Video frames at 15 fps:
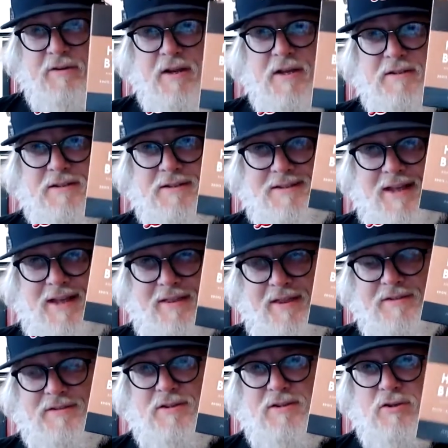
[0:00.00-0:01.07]
is that
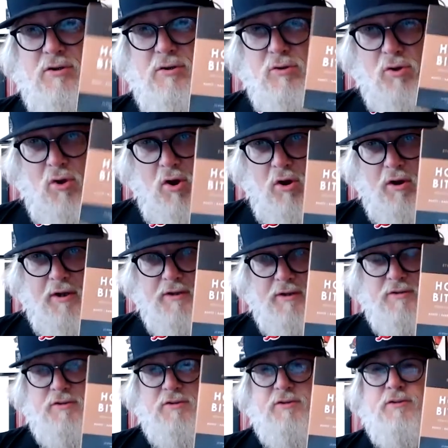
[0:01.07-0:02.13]
this is the
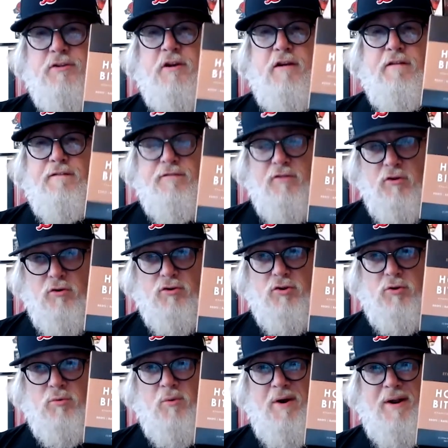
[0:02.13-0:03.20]
longest
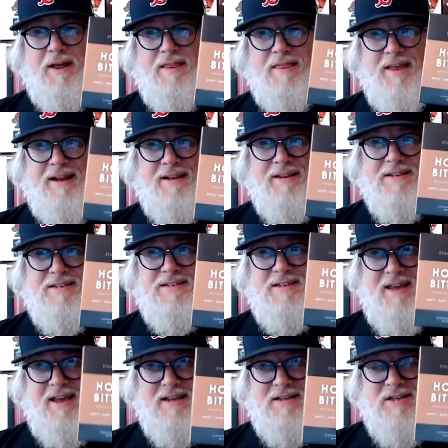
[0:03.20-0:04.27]
infusion one. I think this
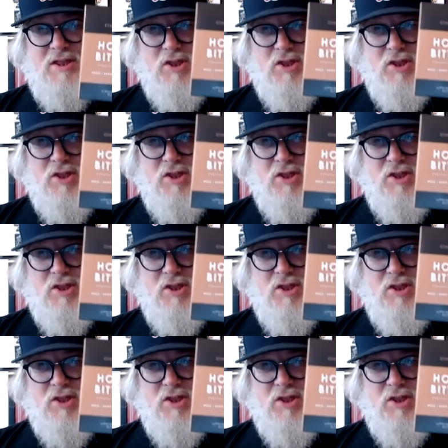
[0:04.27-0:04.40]
takes